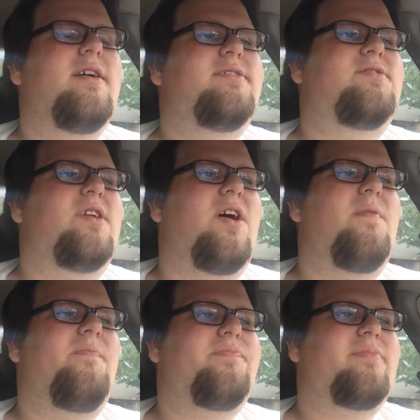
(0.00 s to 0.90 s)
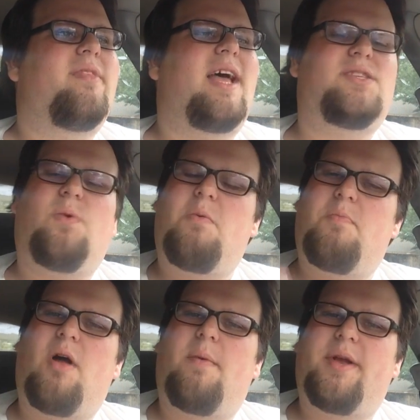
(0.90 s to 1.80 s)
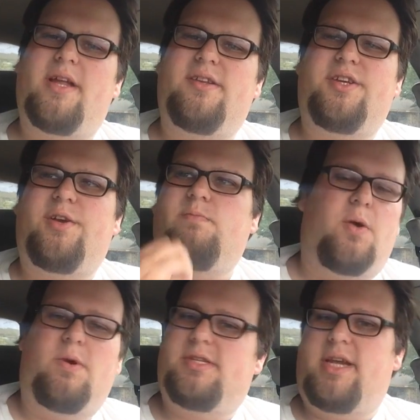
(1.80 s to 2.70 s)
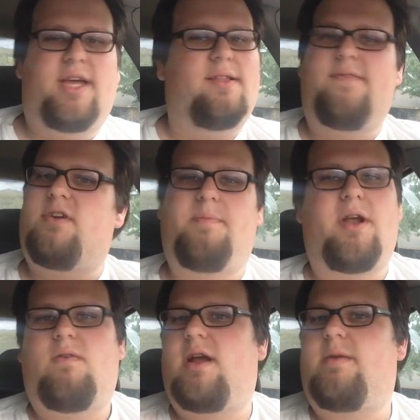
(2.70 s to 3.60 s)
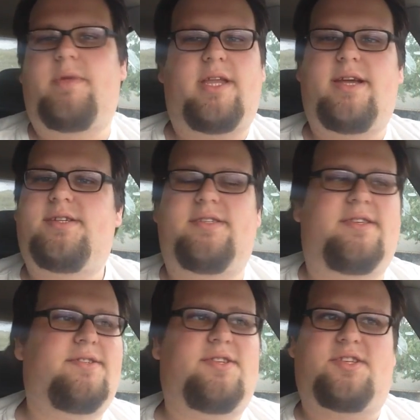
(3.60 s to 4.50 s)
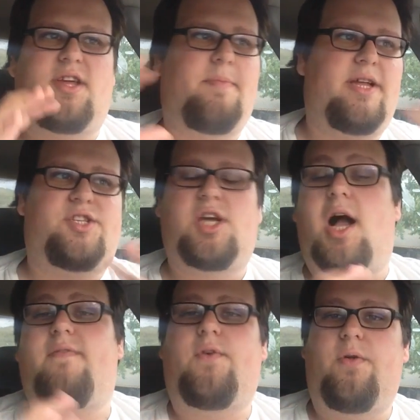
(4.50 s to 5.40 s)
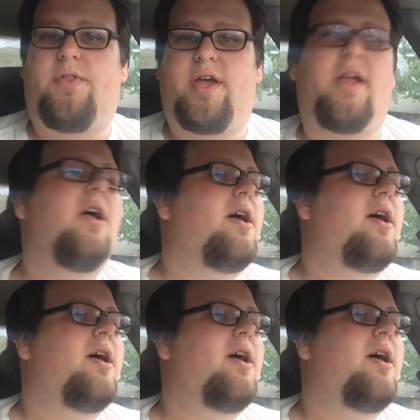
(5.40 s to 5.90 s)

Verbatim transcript: So that's what we're probably going to do. But once again, leave your beer recommendations. This is just going to be a chock full thing.